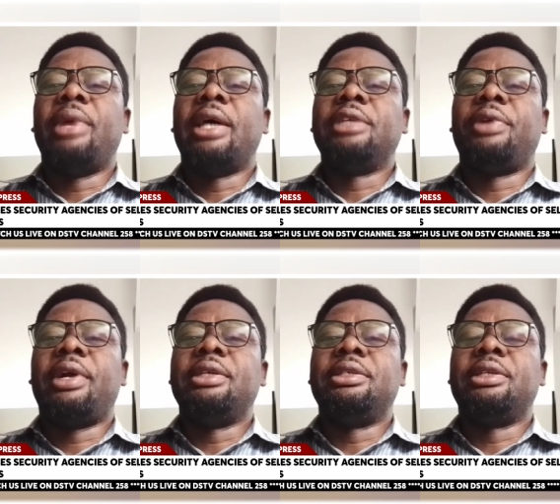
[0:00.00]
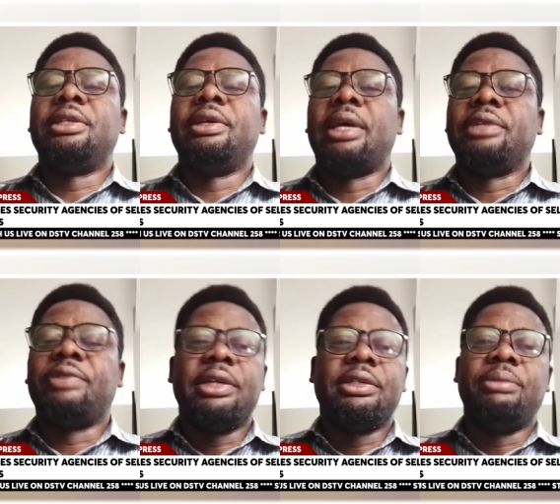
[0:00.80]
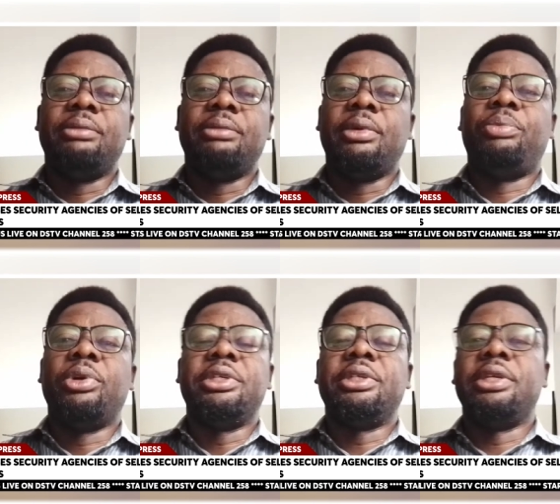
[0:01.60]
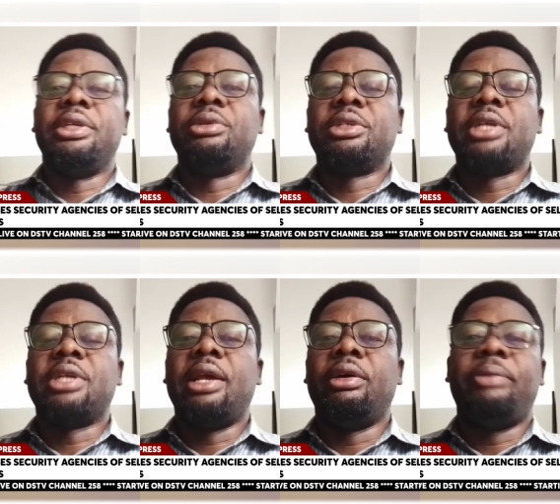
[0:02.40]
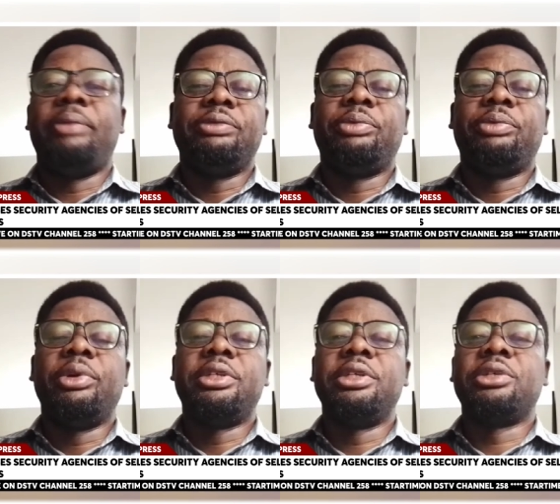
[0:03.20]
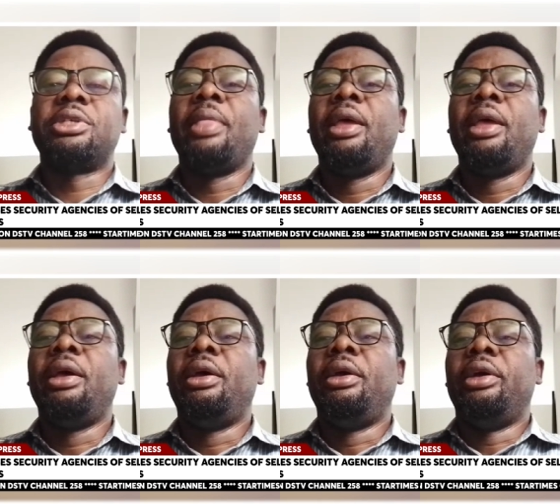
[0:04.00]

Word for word: Um, as far as um, as far as um, policies is concerned, policy is concerned,